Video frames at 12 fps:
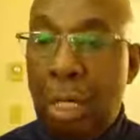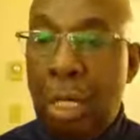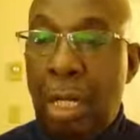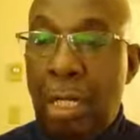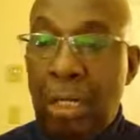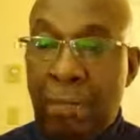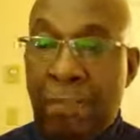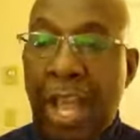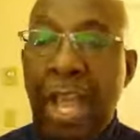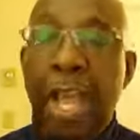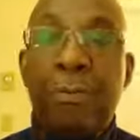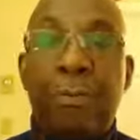uh, a
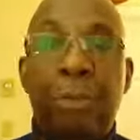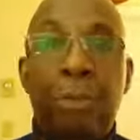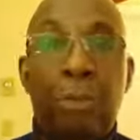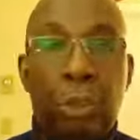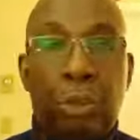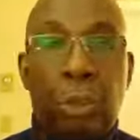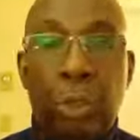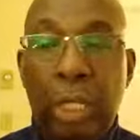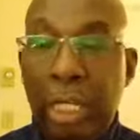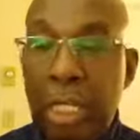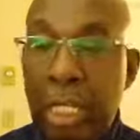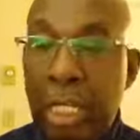vine, fruit, a
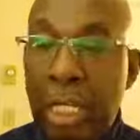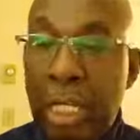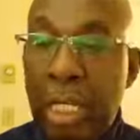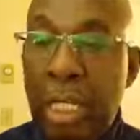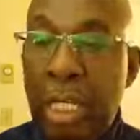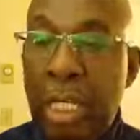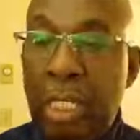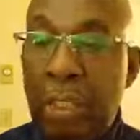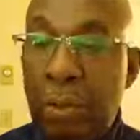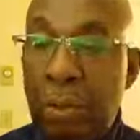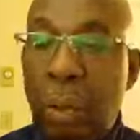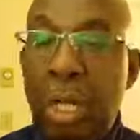tree.
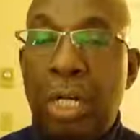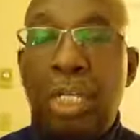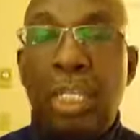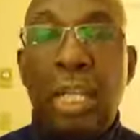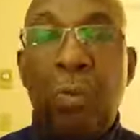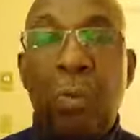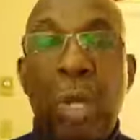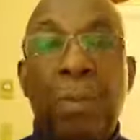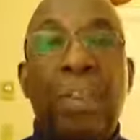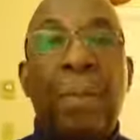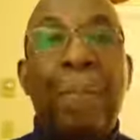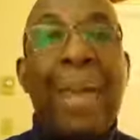You want to get rid
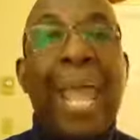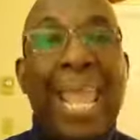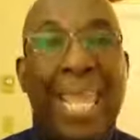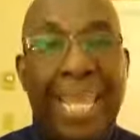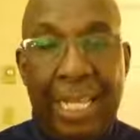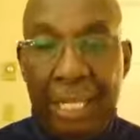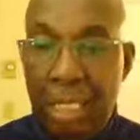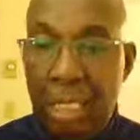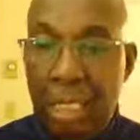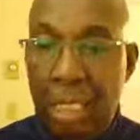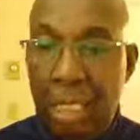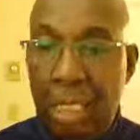of the bad.
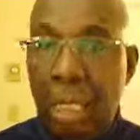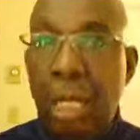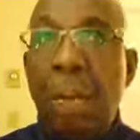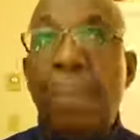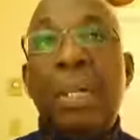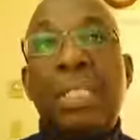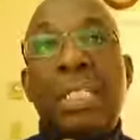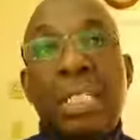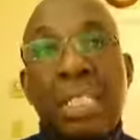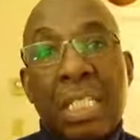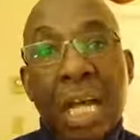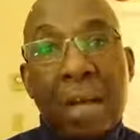But
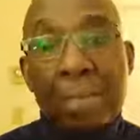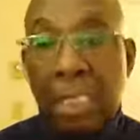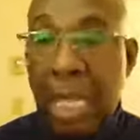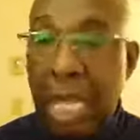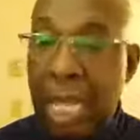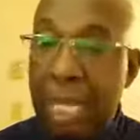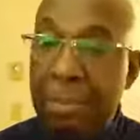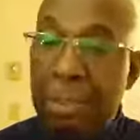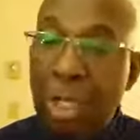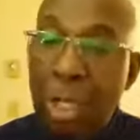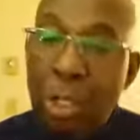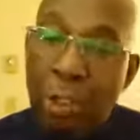
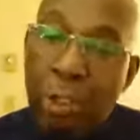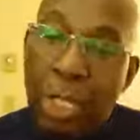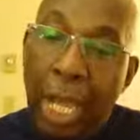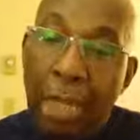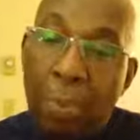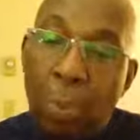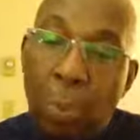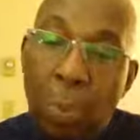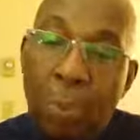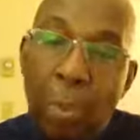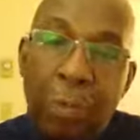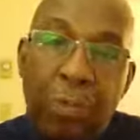sometimes you got to
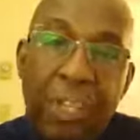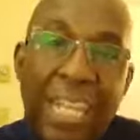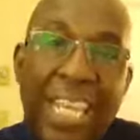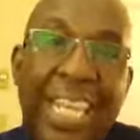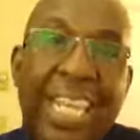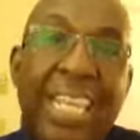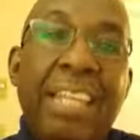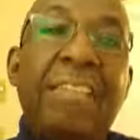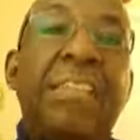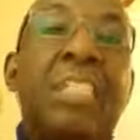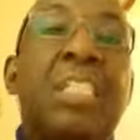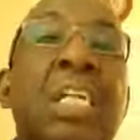remove
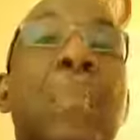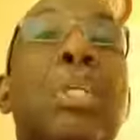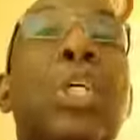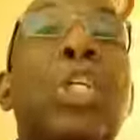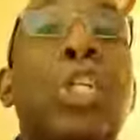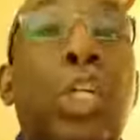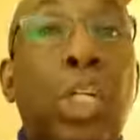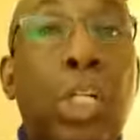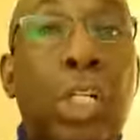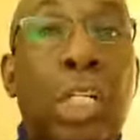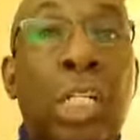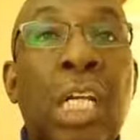even some of the
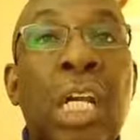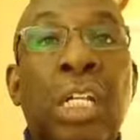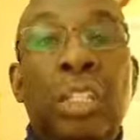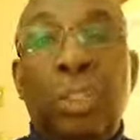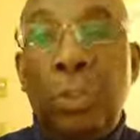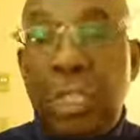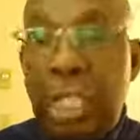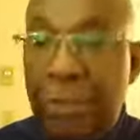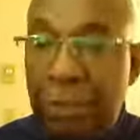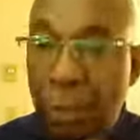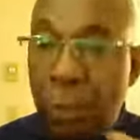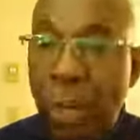good to give the